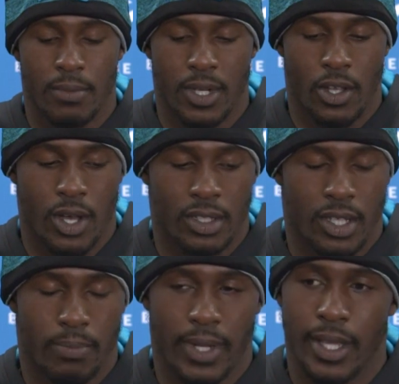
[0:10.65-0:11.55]
in me to go out there
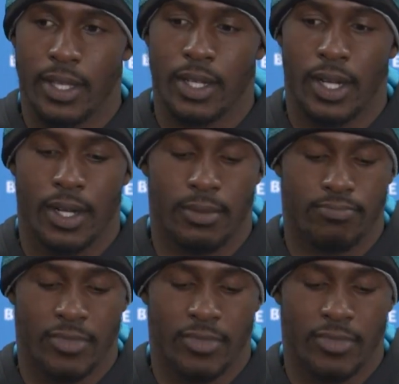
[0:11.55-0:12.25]
and play um,